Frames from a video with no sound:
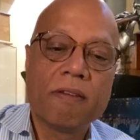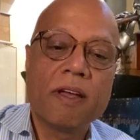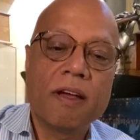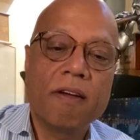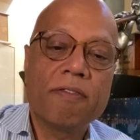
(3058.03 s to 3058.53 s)

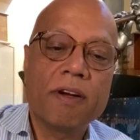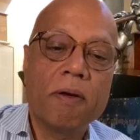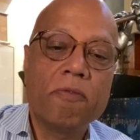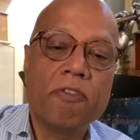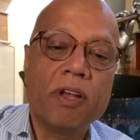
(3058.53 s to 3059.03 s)
Yeah,
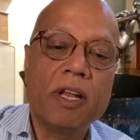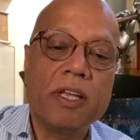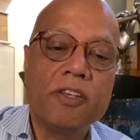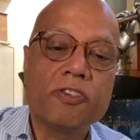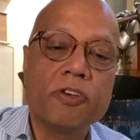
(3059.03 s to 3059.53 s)
I'm really
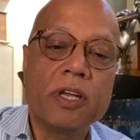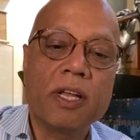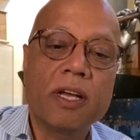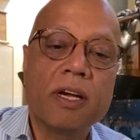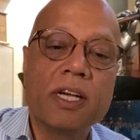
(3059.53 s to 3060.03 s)
enjoying it.
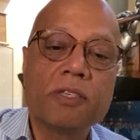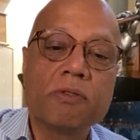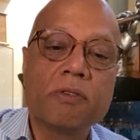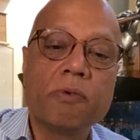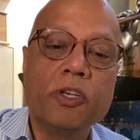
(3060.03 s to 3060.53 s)
And guys,
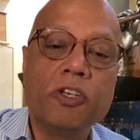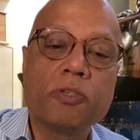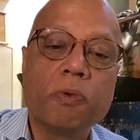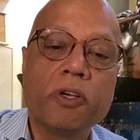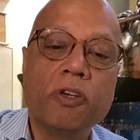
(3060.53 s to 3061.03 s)
when you
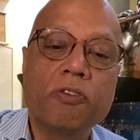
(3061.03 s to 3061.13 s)
smoke your